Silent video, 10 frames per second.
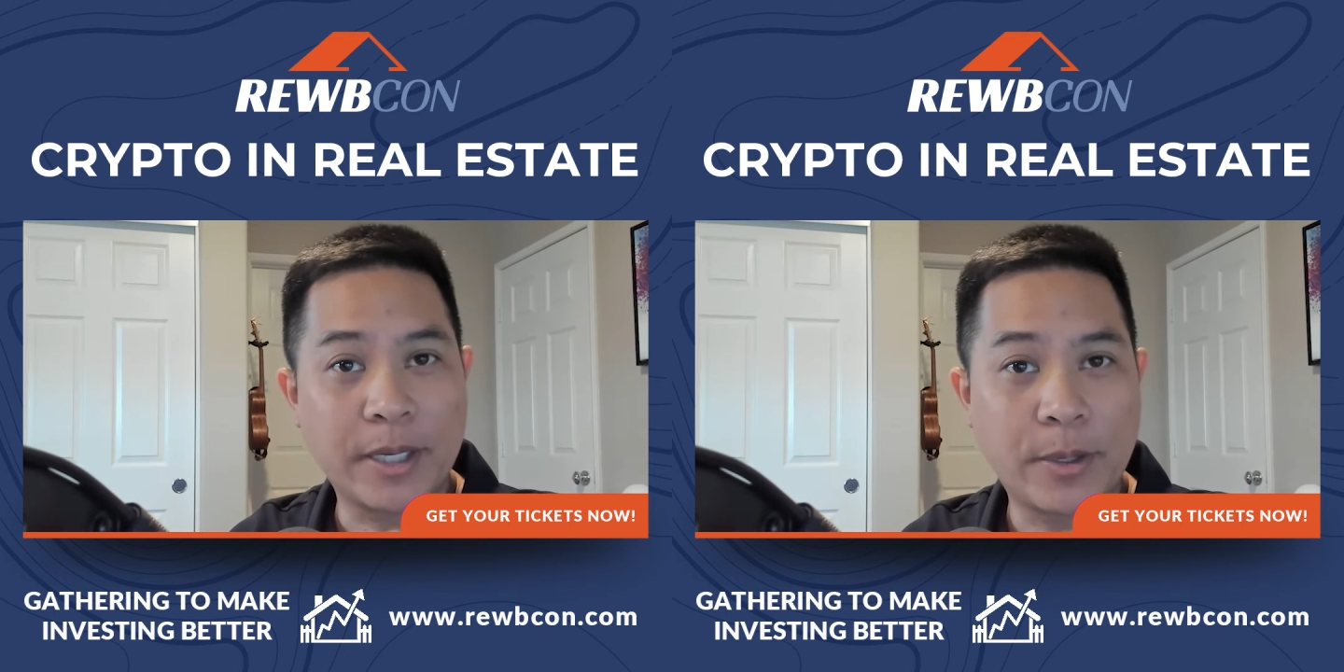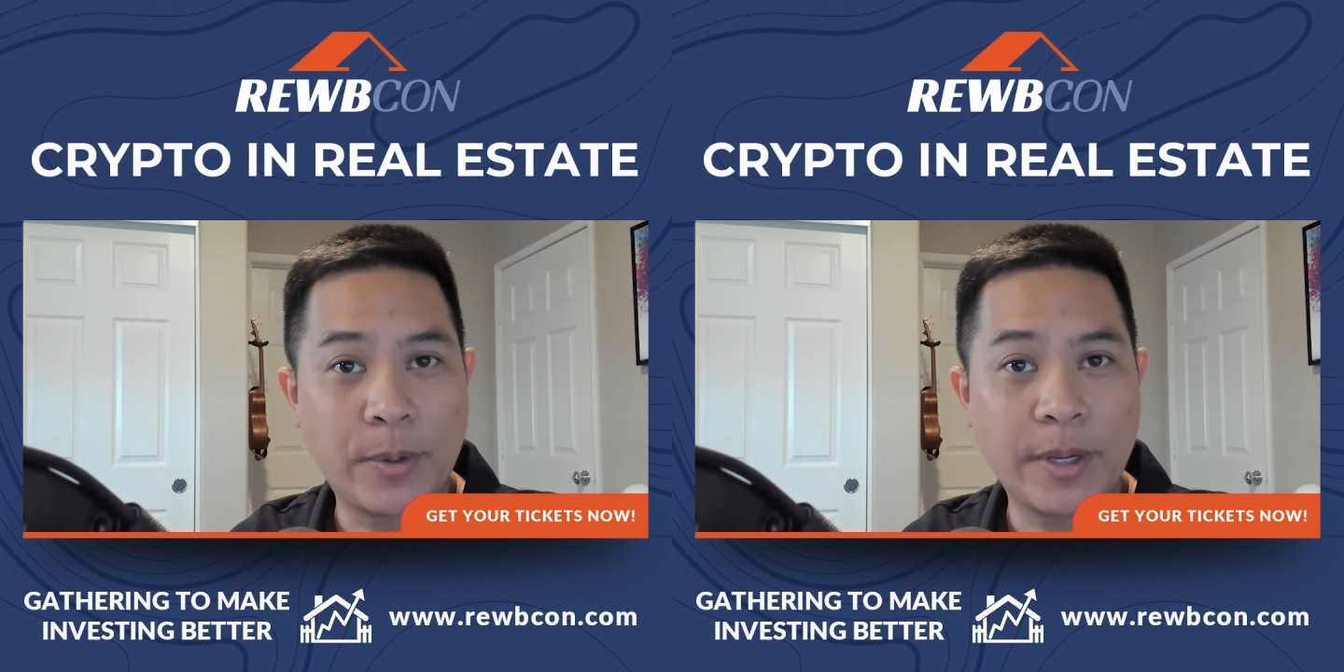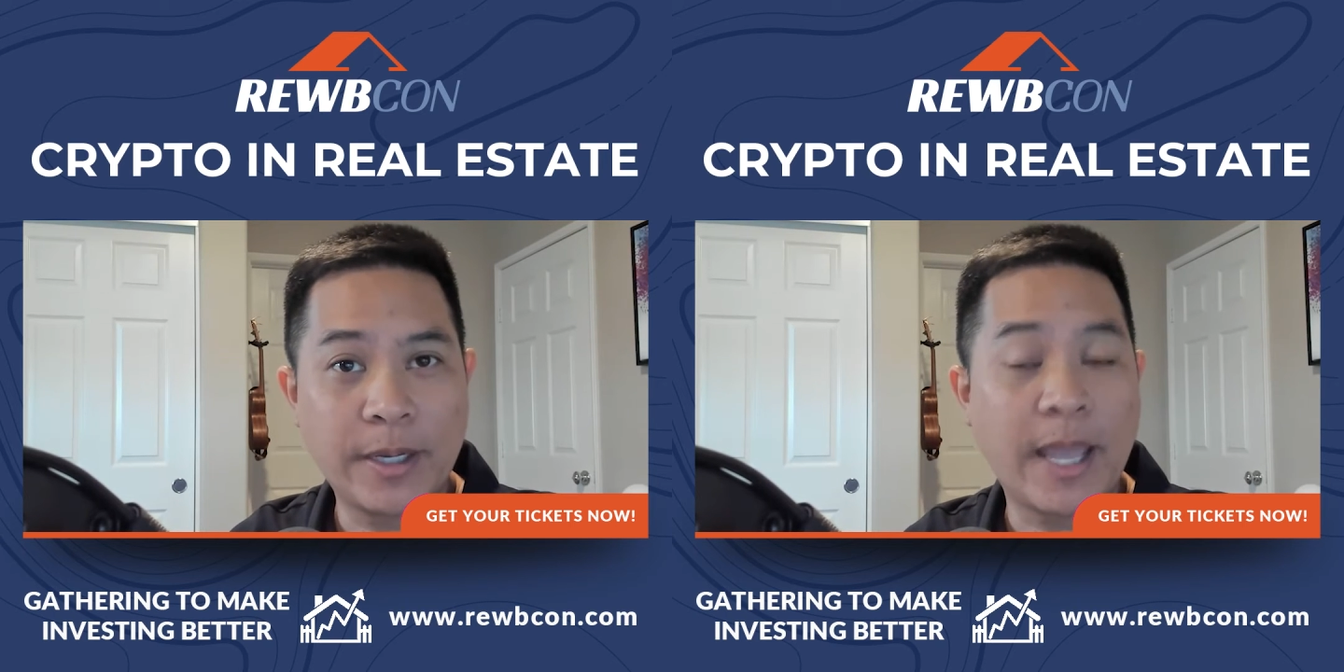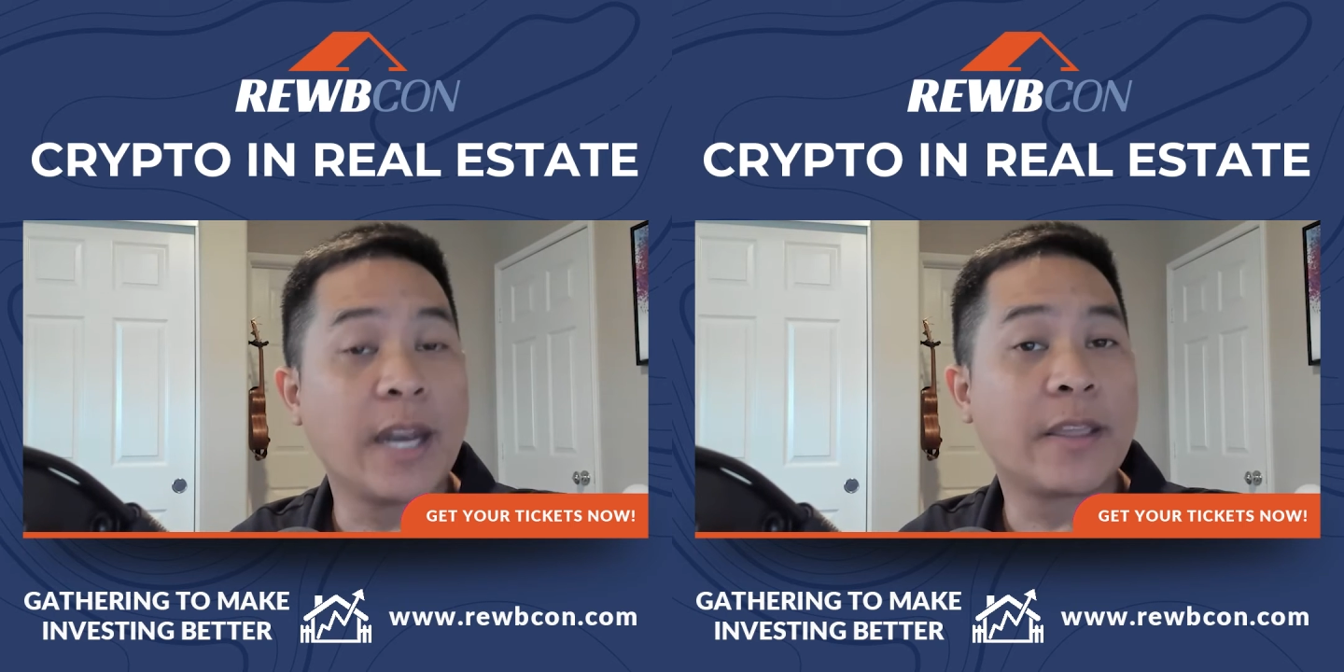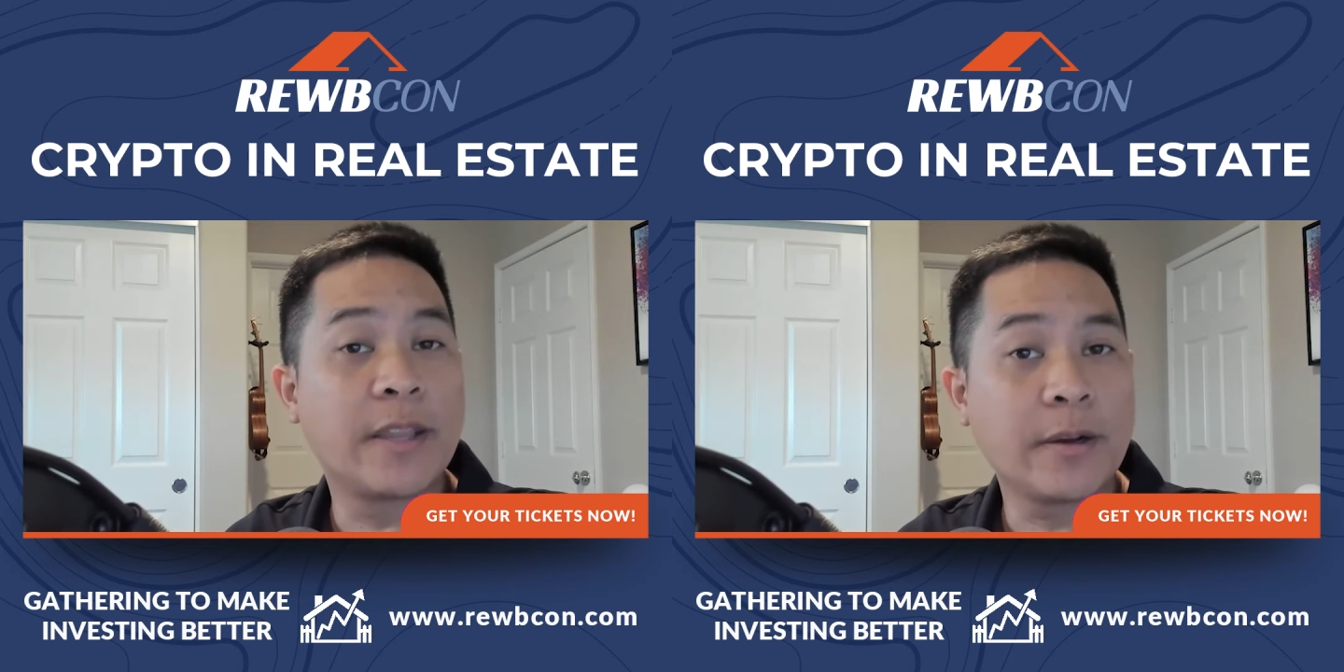Bitcoin
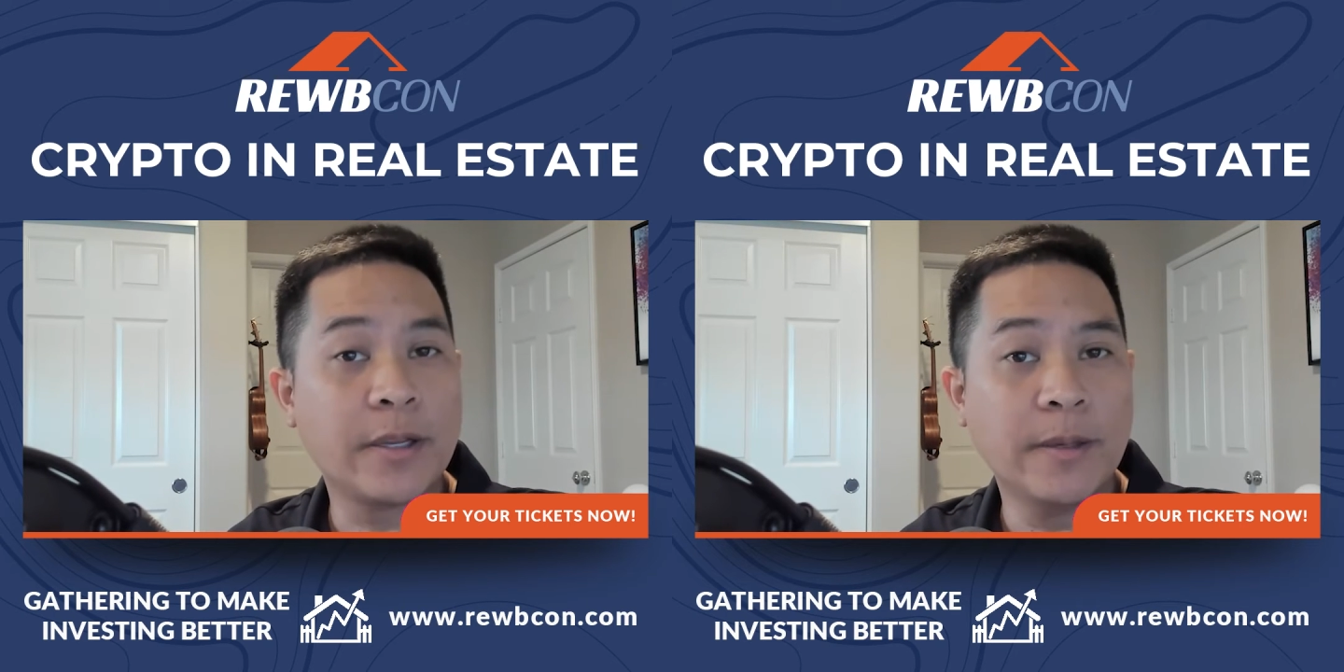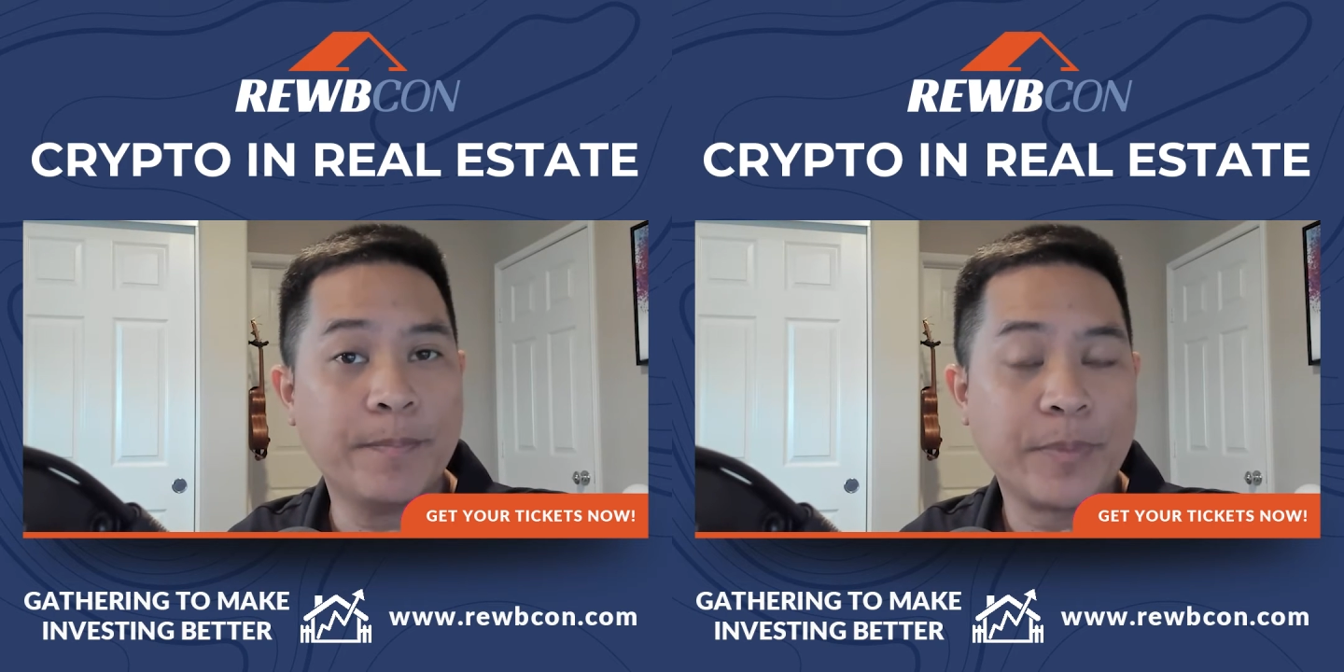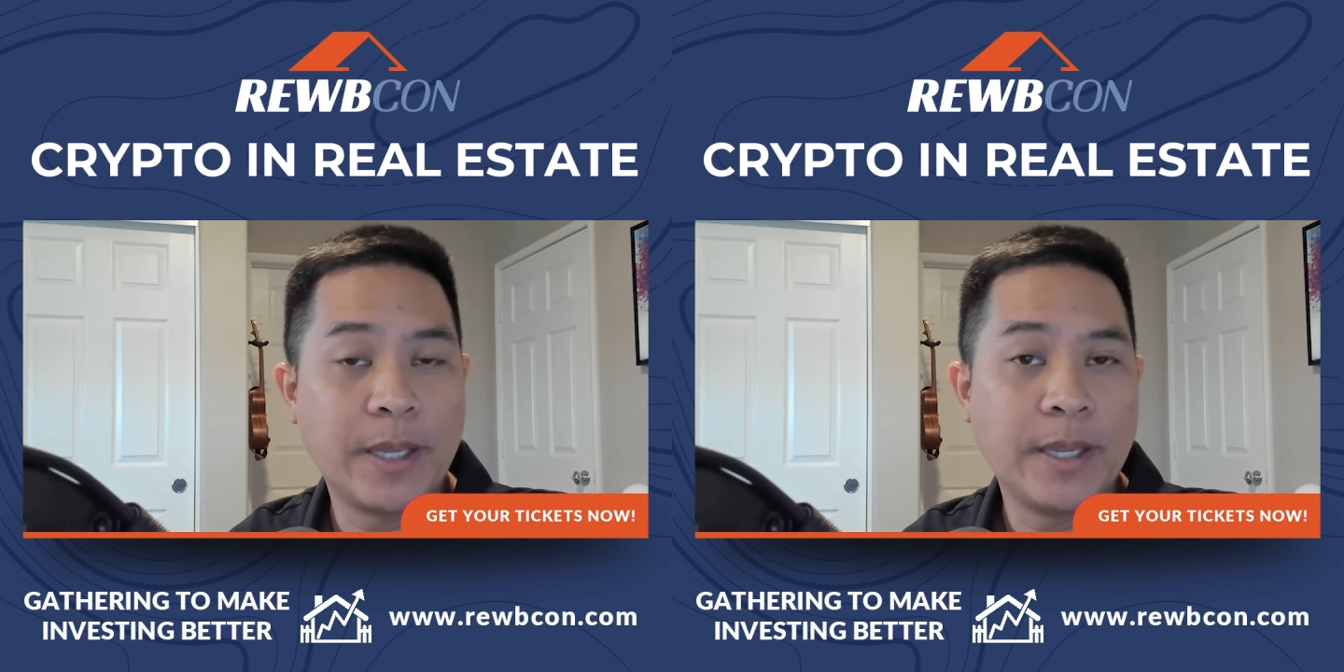and Ethereum.